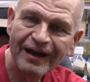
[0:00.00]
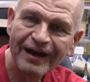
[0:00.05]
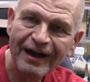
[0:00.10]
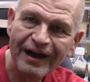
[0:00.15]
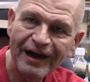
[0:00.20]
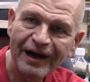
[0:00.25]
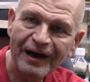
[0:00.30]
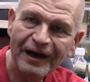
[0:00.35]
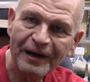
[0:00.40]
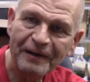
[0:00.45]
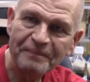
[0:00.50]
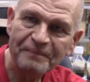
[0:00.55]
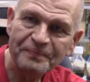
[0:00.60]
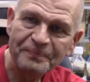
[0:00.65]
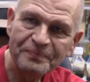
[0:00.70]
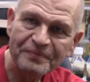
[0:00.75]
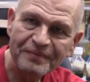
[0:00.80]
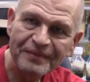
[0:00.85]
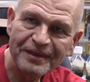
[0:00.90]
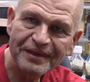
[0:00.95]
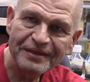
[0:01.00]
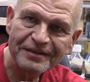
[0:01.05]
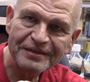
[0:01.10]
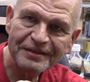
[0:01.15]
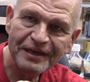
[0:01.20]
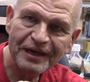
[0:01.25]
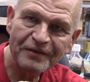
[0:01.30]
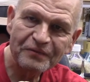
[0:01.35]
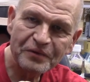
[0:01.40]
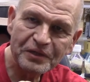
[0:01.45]
Uh,
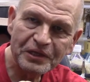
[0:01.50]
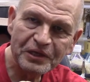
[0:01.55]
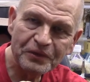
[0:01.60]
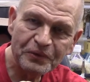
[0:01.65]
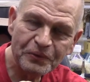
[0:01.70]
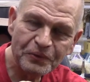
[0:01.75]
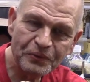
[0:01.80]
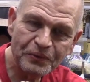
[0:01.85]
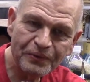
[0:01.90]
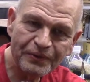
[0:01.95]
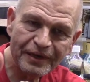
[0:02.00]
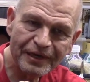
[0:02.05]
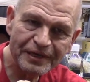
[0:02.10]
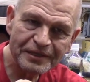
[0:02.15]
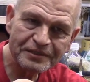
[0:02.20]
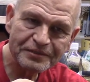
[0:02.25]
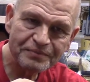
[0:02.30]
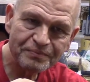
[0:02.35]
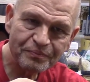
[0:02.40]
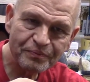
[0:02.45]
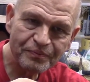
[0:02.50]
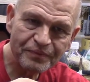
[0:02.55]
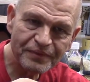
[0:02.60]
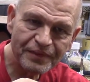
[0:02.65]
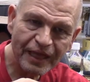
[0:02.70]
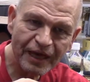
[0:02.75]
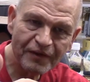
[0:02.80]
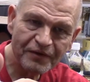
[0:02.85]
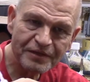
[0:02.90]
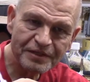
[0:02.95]
yeah, really cool. And as
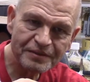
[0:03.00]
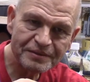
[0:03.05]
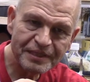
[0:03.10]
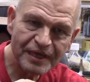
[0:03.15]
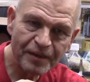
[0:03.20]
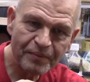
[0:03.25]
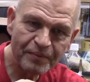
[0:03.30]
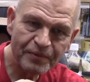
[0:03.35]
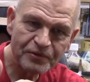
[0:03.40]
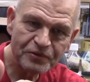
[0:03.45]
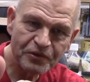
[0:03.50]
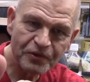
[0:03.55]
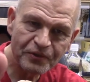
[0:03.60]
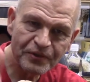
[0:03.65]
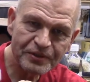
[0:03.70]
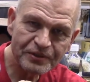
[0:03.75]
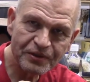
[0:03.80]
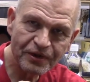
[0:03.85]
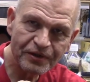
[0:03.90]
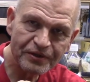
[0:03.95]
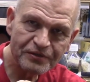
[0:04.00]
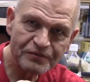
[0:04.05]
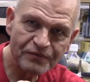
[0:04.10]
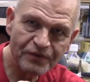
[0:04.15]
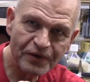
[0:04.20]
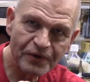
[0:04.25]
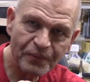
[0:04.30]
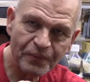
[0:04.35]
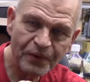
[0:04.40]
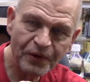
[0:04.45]
Larry's tampers always are, it's
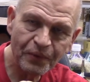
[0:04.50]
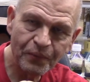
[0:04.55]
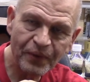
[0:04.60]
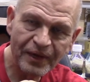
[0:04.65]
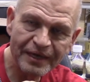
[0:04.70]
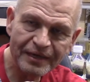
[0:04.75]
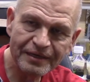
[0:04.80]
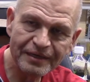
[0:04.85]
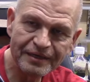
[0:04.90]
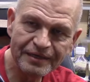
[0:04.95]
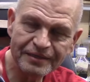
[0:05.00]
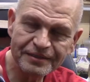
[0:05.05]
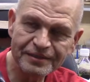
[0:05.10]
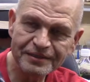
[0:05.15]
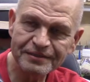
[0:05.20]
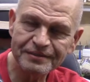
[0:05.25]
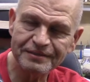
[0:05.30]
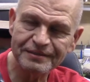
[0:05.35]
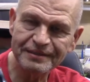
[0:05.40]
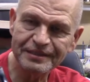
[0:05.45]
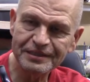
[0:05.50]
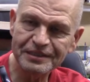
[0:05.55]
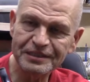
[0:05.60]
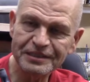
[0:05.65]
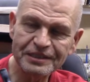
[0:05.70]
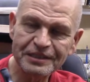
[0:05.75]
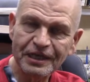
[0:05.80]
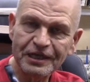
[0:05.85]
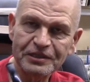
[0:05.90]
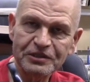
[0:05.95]
very well weighted. It's just it's just
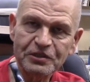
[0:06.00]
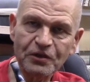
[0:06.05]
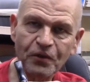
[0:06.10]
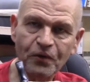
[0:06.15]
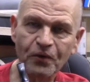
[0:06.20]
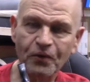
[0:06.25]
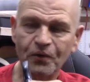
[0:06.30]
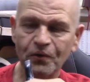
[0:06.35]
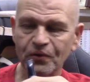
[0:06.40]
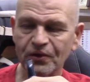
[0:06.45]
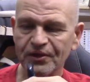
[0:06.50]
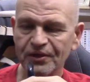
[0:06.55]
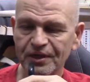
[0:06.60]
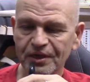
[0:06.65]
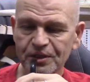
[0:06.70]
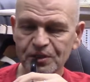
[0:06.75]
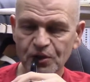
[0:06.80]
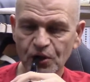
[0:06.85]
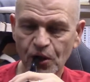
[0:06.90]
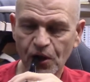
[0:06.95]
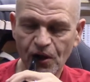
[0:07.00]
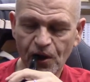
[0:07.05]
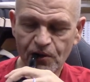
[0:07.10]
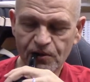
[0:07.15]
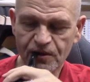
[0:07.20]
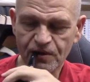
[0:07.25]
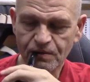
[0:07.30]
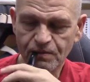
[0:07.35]
nice to hold and nice to use.